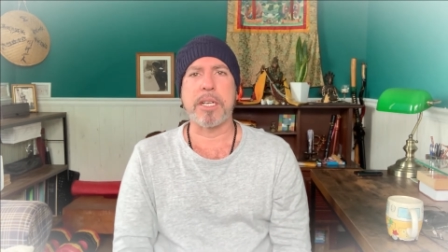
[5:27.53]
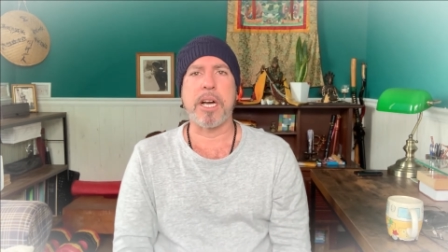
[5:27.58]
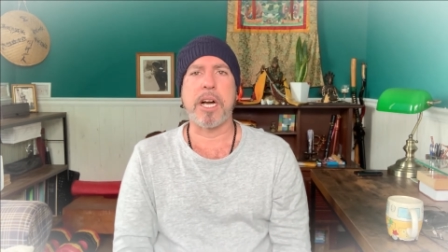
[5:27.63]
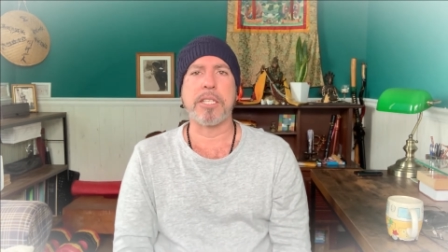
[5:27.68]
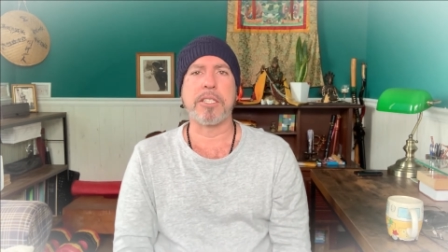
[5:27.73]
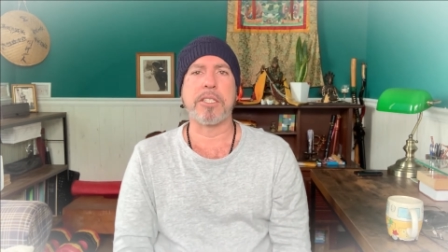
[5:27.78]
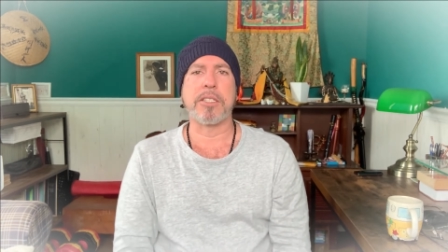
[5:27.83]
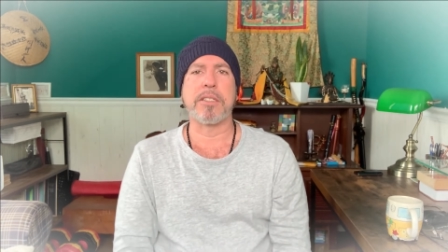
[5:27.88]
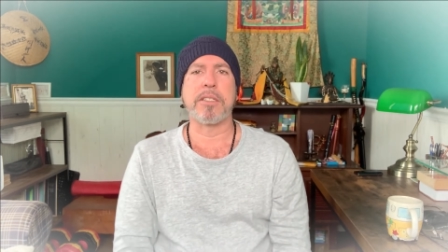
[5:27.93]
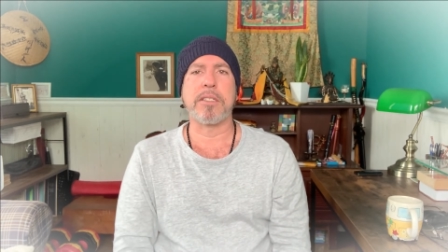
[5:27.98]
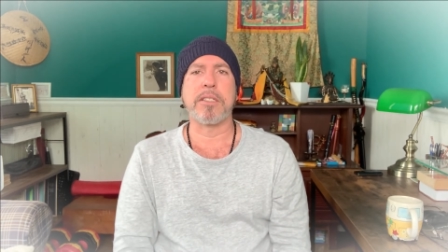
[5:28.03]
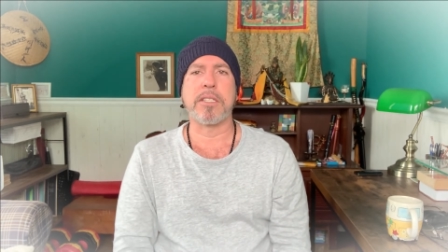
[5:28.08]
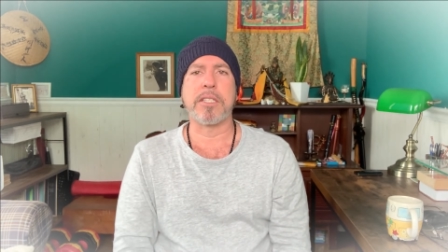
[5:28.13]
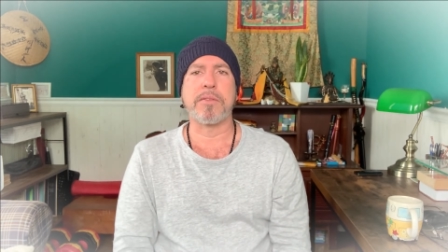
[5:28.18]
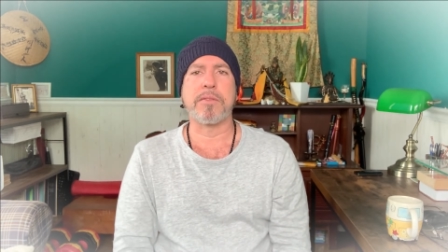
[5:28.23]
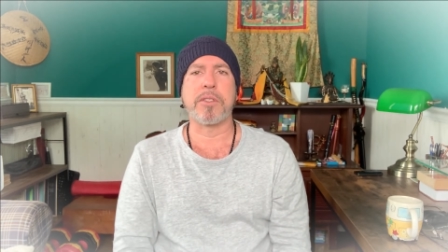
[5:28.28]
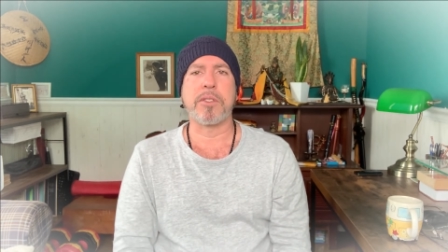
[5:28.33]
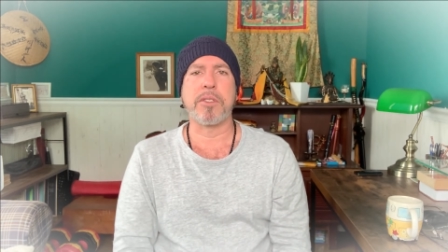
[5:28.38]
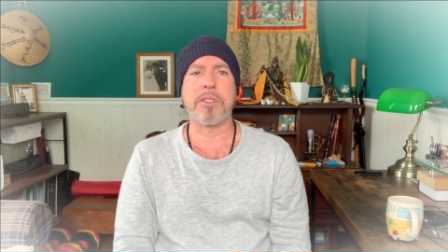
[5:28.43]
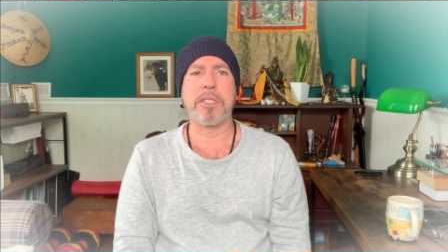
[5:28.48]
consciousness
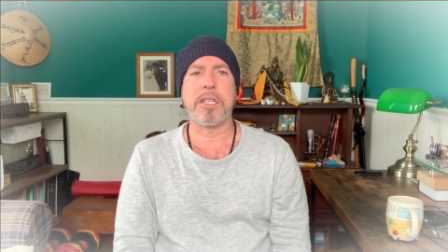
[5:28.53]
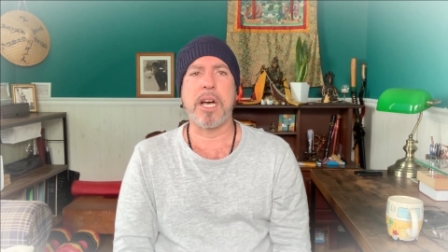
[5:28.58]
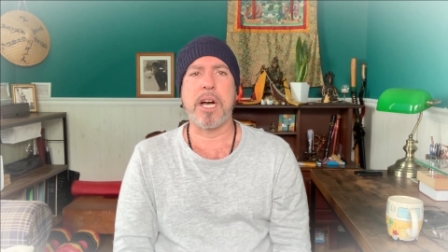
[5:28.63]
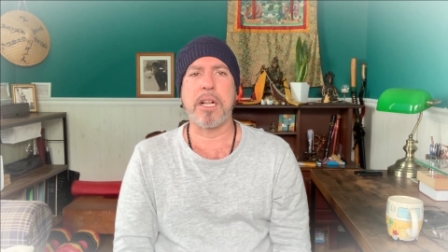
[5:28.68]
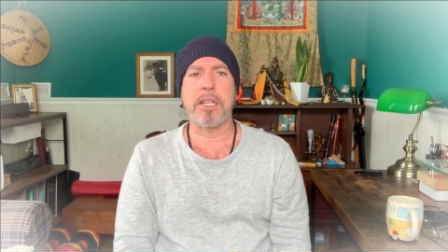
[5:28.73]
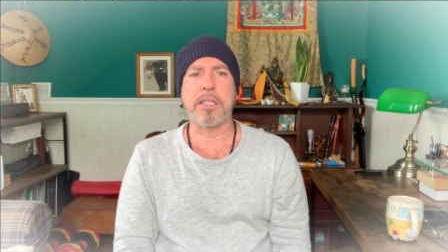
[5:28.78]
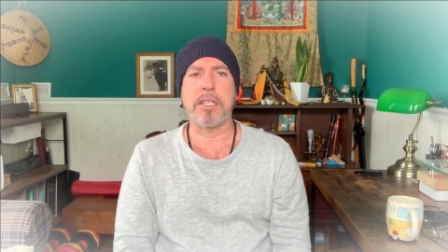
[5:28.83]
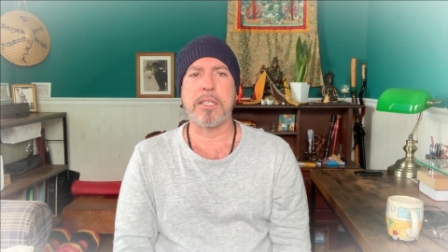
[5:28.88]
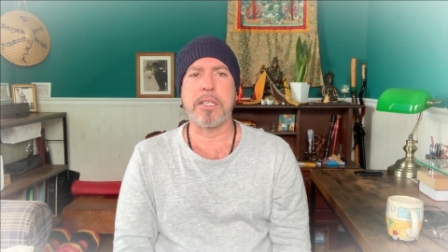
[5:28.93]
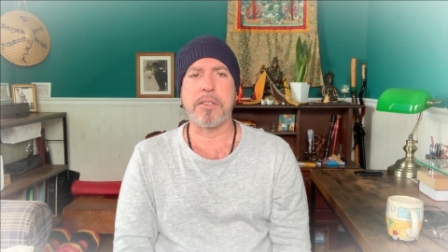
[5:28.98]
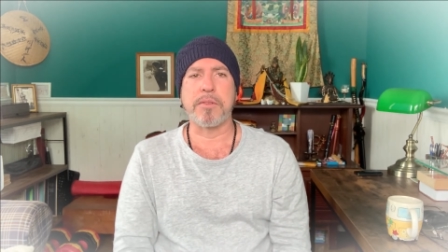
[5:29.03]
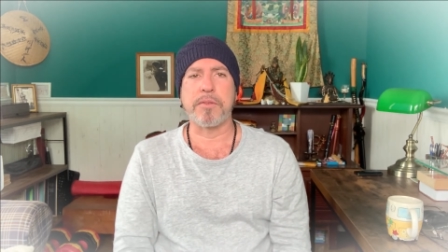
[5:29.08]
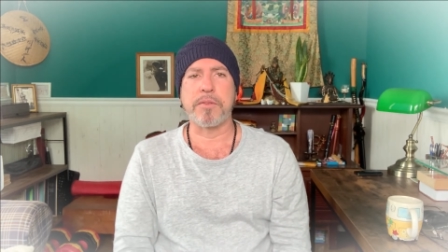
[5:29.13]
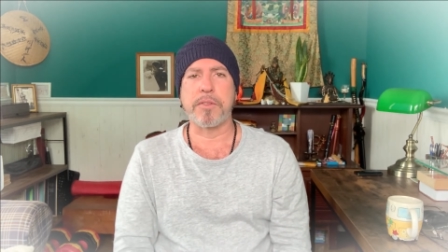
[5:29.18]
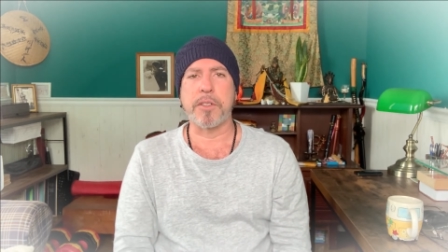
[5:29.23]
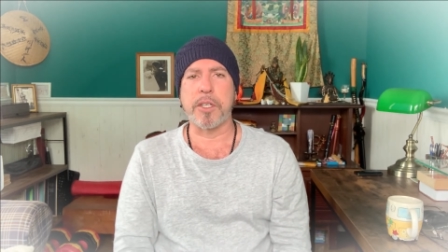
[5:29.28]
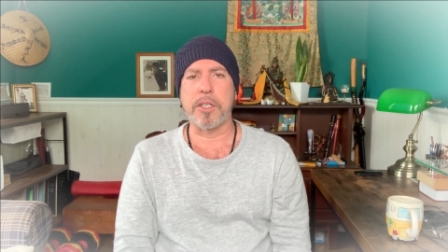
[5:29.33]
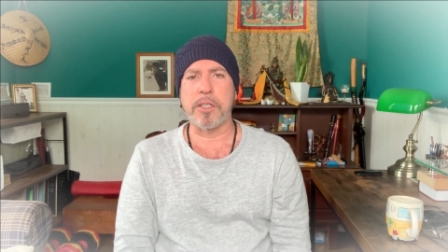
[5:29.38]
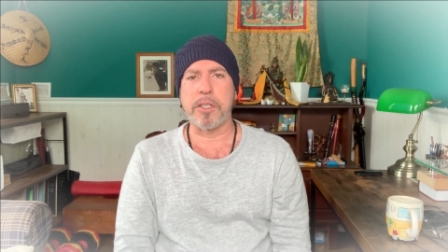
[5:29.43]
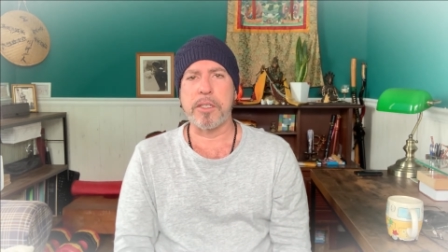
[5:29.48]
of Kundal can
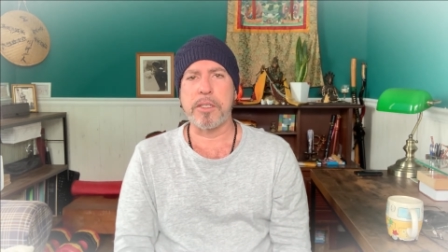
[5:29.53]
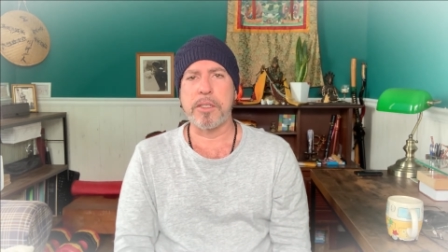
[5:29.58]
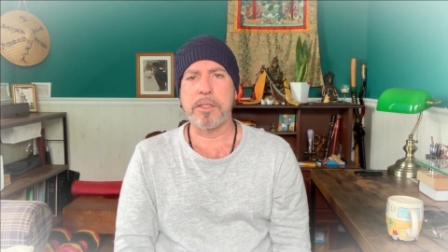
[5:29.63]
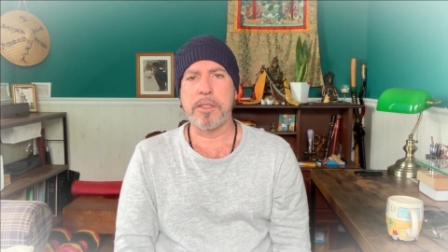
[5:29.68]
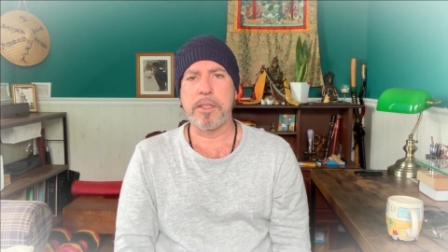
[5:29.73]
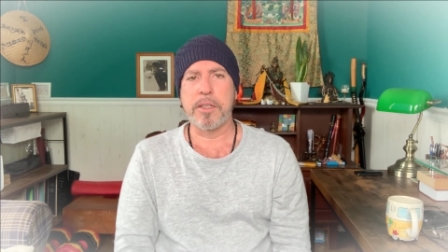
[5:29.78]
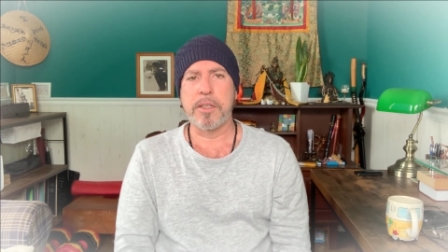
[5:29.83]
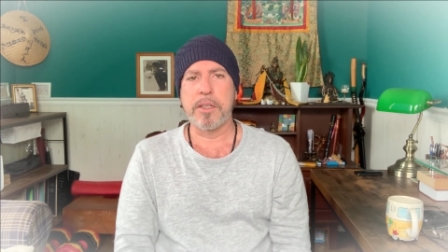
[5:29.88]
unfurl.